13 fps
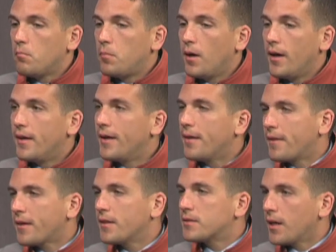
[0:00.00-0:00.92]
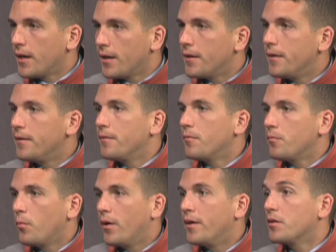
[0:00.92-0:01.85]
but I think it's hard
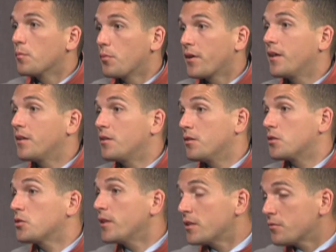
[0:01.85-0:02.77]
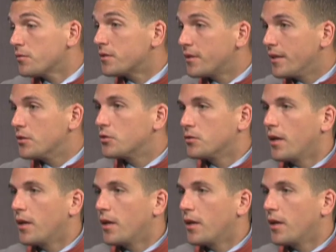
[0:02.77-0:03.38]
when you bring it to the transfer station.